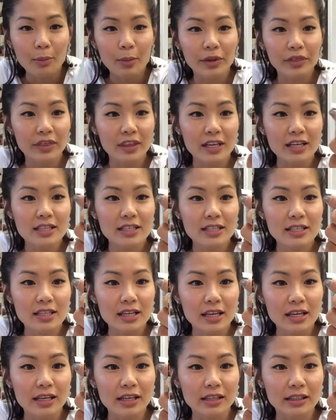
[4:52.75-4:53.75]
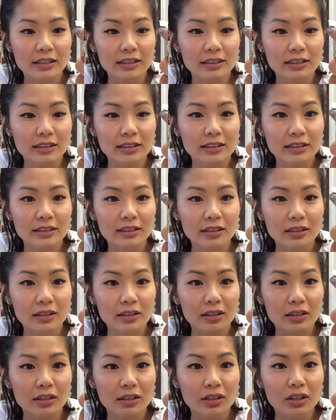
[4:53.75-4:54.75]
but this is,
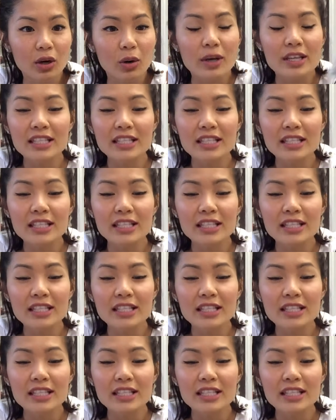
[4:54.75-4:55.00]
you know,